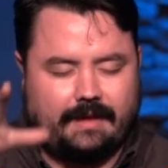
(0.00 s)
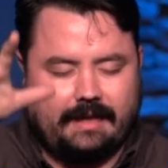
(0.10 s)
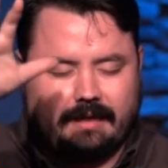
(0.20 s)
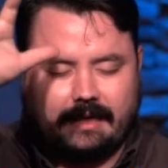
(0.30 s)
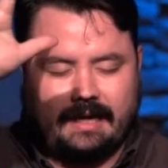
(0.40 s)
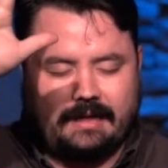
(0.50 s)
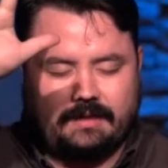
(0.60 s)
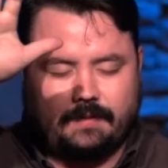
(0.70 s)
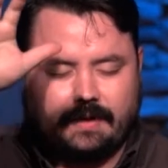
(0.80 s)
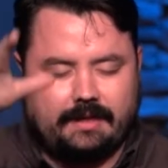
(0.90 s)
And God, I
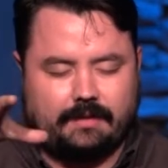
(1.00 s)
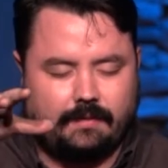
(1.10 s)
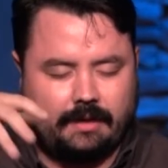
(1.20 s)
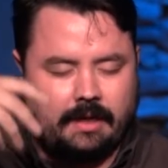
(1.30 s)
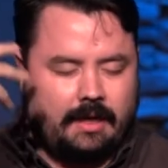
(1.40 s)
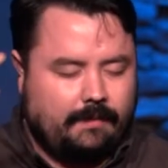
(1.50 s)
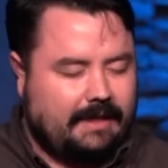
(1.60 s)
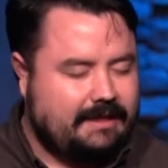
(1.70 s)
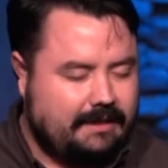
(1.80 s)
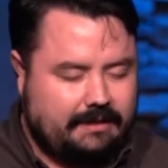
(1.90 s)
just pray that you would
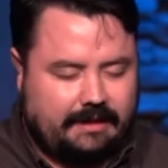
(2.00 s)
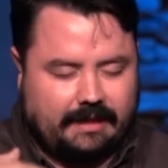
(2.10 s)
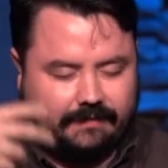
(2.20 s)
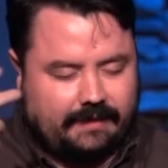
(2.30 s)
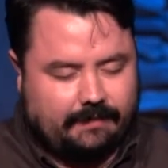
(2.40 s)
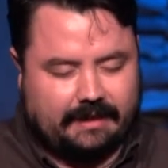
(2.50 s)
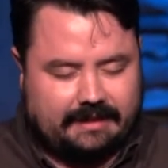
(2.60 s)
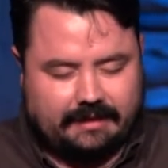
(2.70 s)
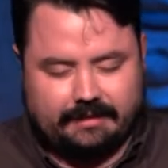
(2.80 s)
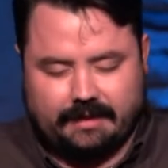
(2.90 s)
bless each gift and
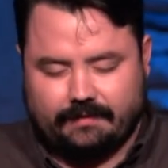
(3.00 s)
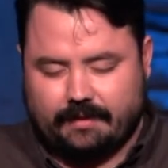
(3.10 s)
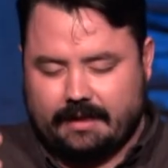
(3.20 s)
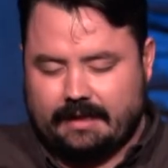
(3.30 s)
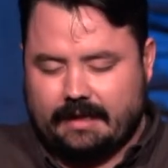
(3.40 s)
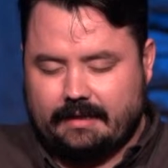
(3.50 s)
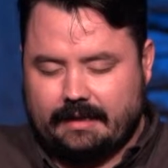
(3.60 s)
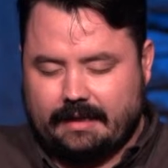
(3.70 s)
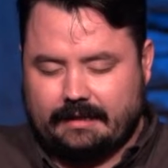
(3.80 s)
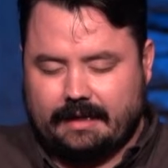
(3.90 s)
bless each giver, and
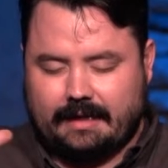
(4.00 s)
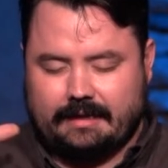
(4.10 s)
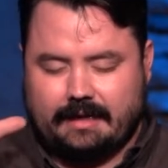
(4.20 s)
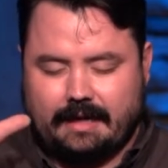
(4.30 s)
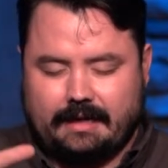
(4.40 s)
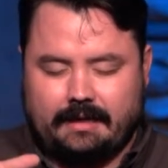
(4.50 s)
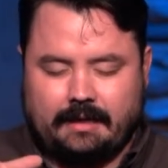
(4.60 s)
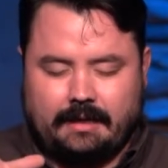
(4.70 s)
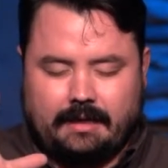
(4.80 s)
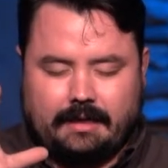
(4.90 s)
that God,
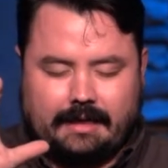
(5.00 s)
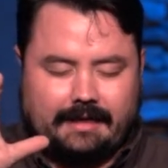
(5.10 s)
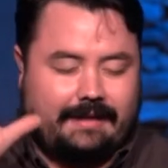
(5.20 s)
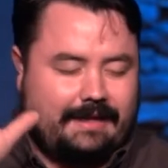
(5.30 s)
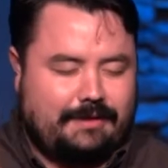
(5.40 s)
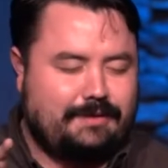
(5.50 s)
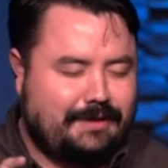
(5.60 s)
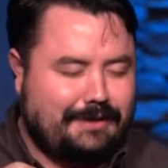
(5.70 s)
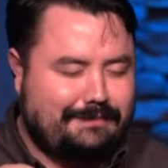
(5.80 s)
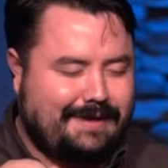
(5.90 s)
that you'd
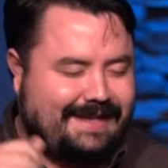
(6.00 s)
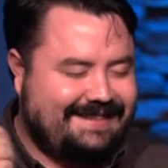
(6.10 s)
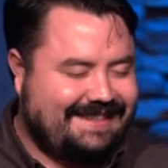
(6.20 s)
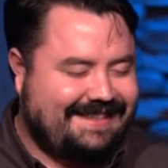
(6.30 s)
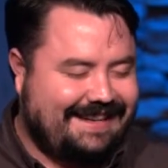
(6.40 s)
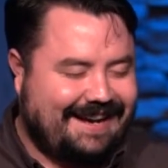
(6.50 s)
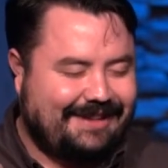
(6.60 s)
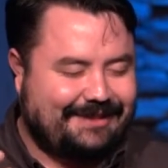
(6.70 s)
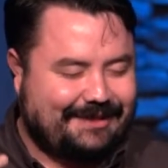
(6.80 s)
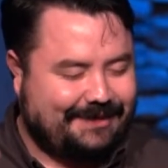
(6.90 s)
turn pennies into
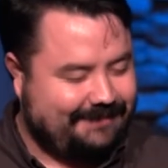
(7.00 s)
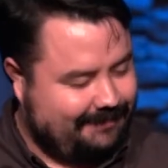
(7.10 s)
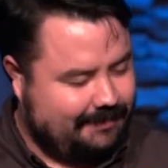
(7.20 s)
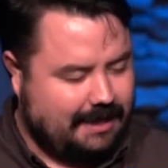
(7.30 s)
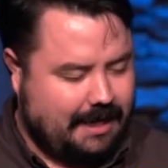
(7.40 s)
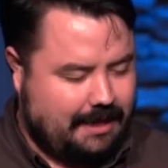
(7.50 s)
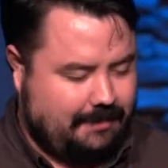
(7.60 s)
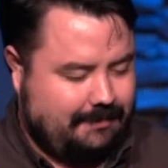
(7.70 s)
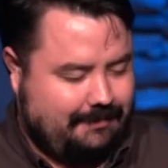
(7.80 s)
dollars today.